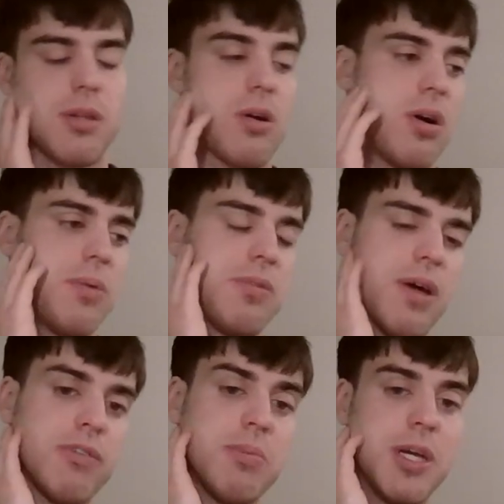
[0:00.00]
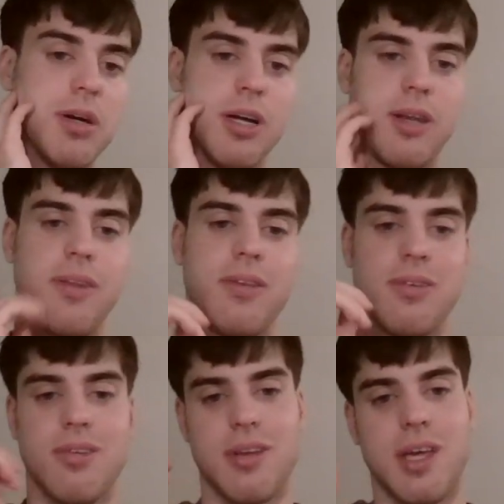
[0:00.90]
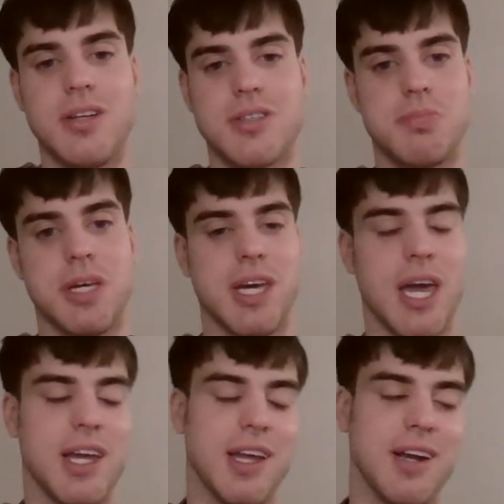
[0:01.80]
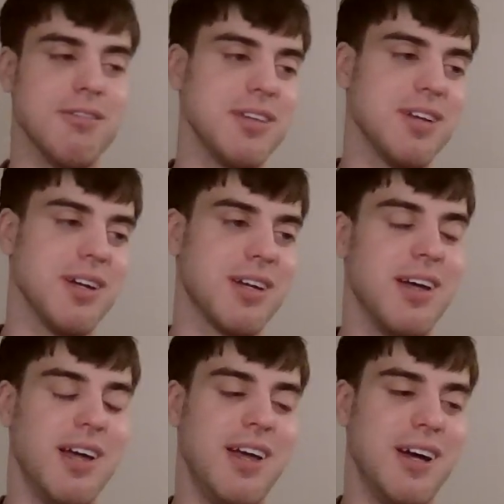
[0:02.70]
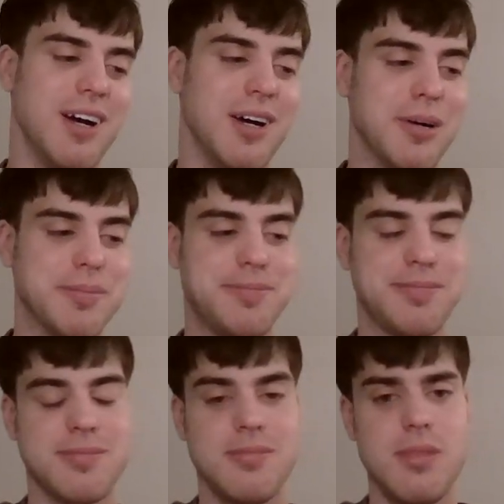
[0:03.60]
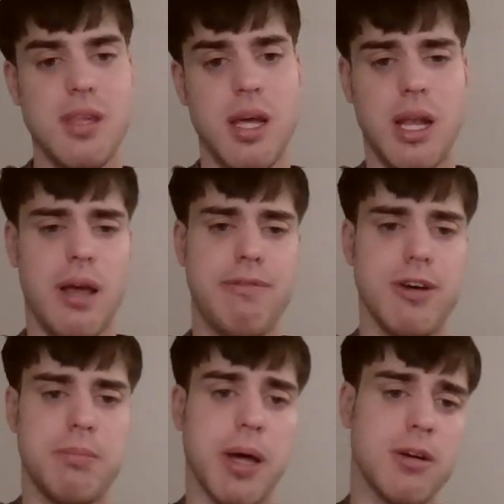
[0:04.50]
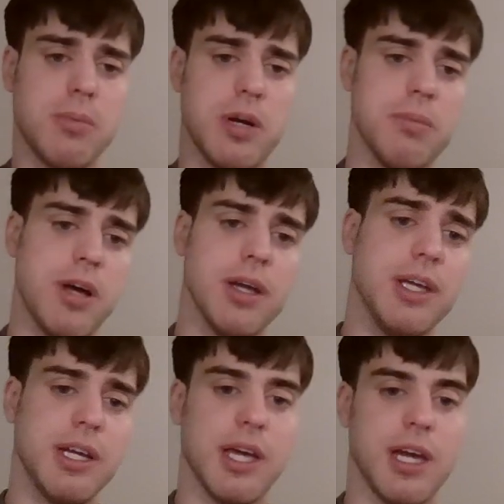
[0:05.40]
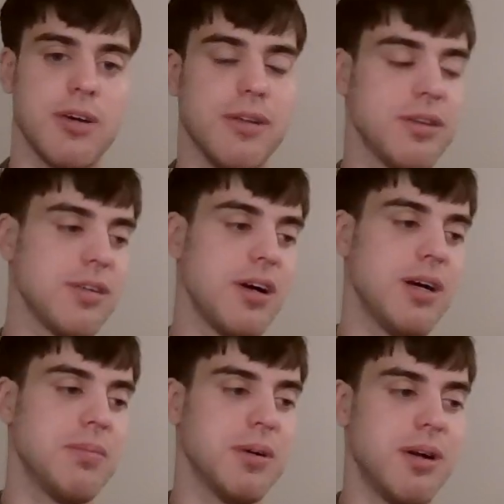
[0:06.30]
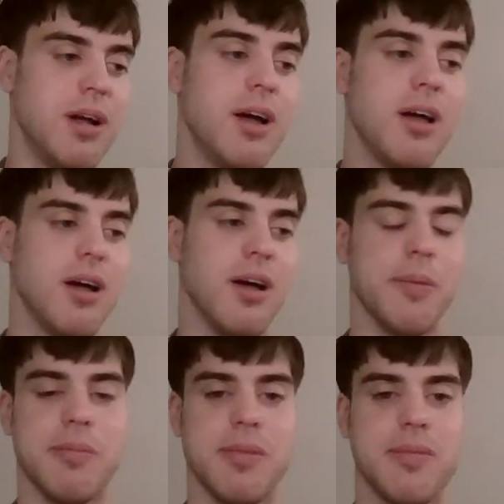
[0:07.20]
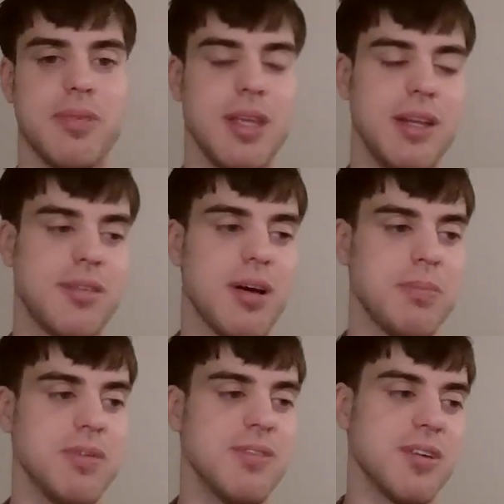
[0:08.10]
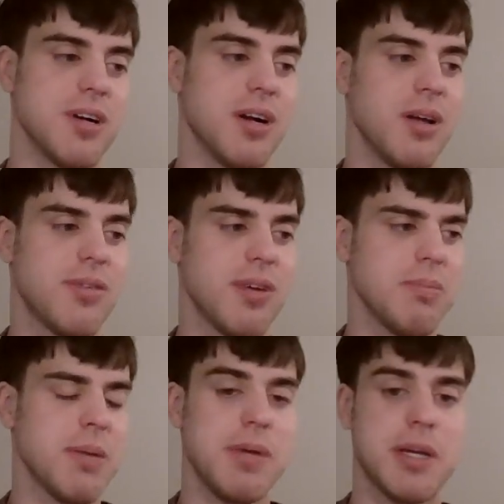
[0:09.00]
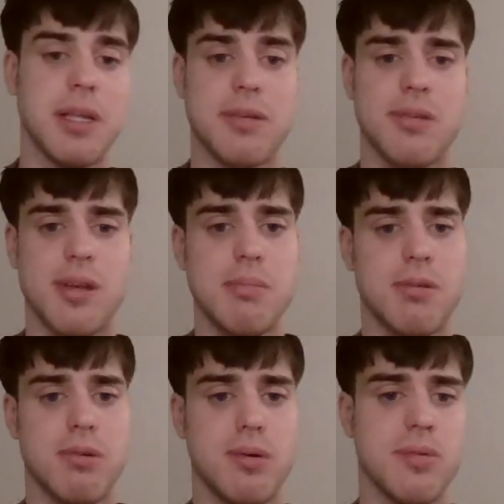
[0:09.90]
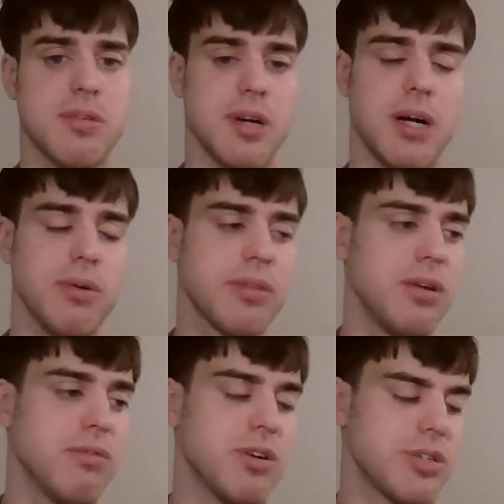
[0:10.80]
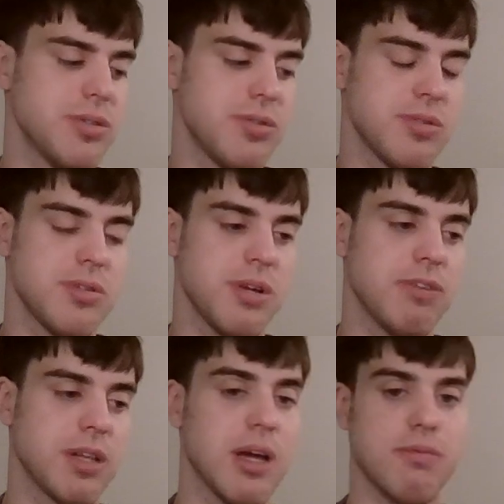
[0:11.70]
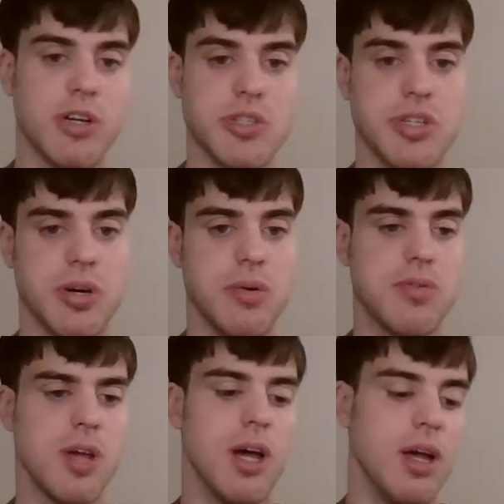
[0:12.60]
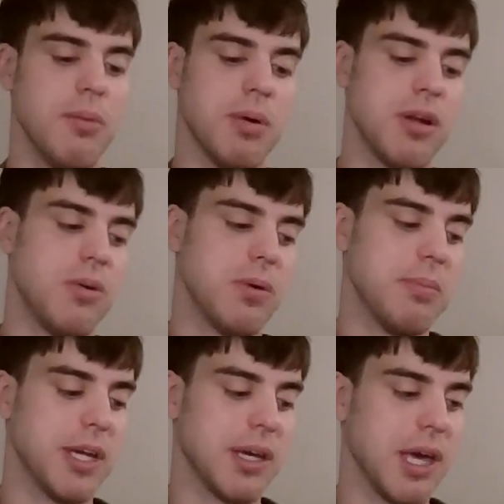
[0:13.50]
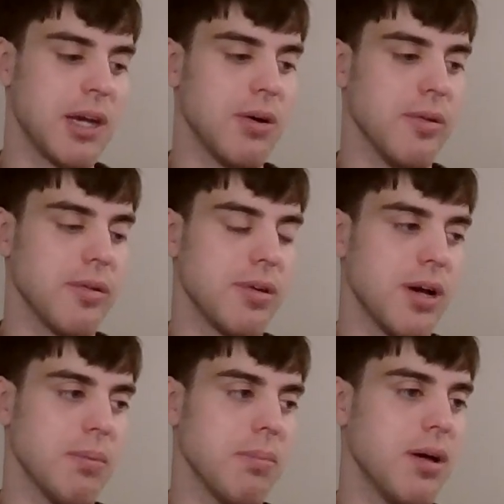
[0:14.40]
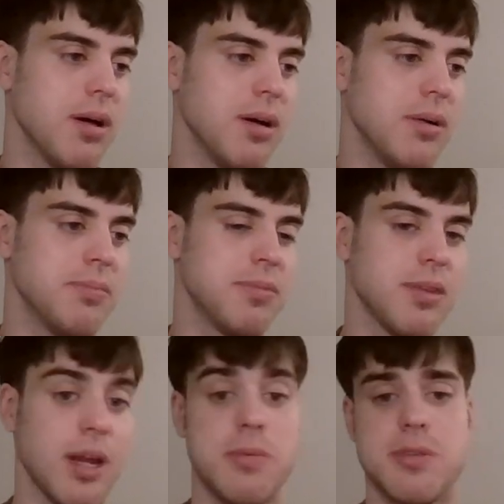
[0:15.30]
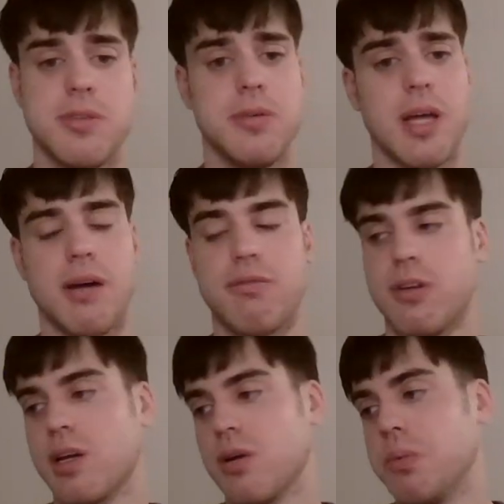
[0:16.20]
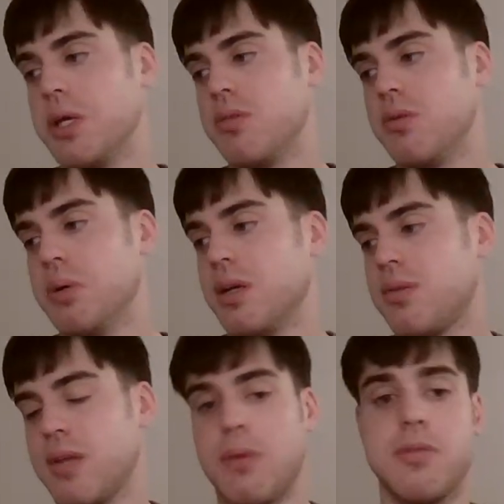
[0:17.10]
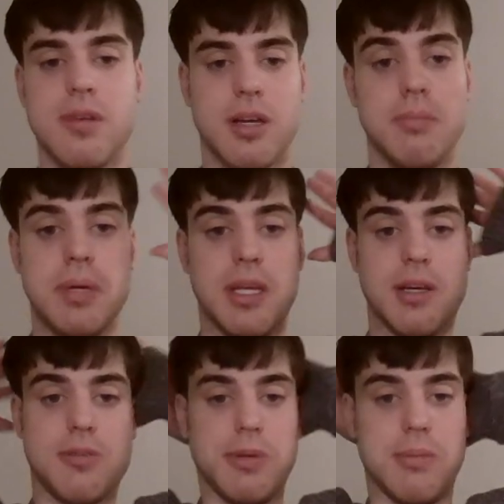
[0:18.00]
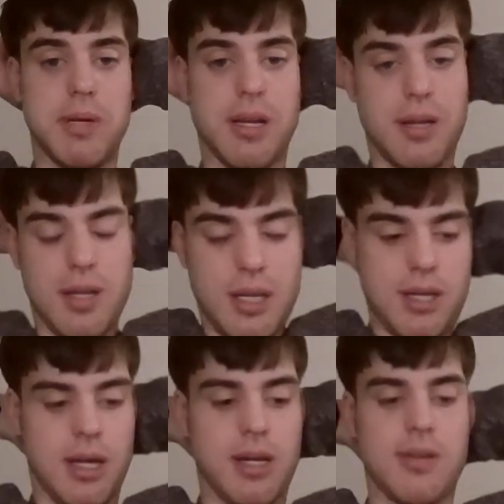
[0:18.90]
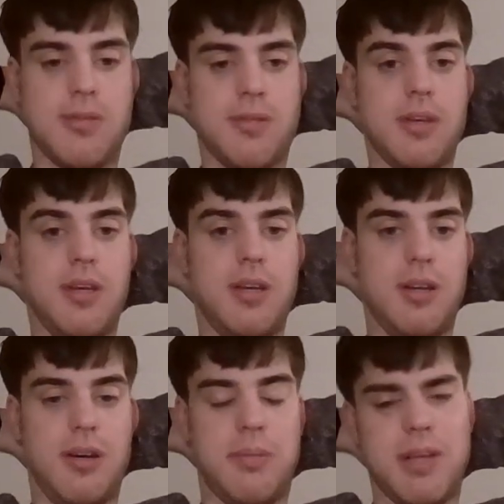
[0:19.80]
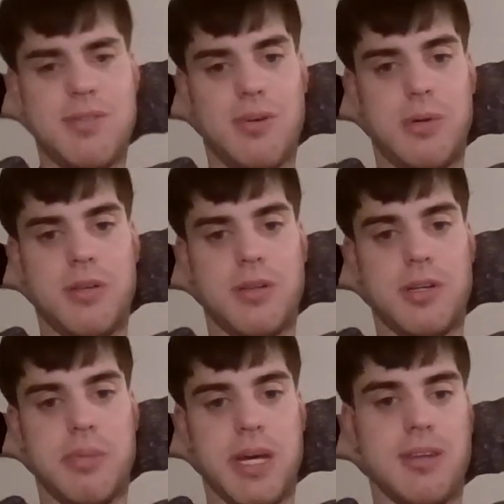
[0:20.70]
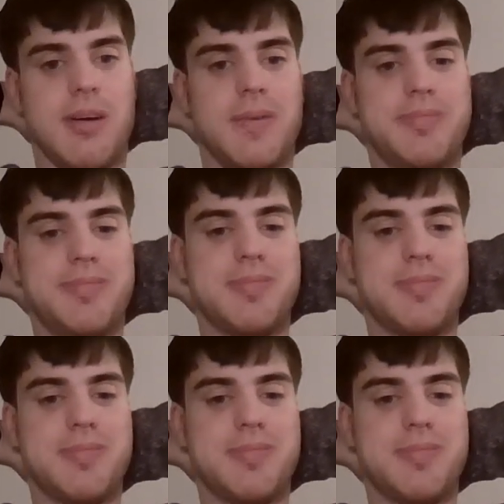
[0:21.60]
But the carbs have to be good, so they can't just be cake and everything. Um, and I feel better when I'm not eating cake all the time or um, any type of dessert. So I might make like cinnamon rolls or healthier versions or stuff like that, French toast. But I don't want to make cake all the time. I was doing that for like a week, 2 weeks. That was like a mini experiment, I guess. I still want to learn to bake though.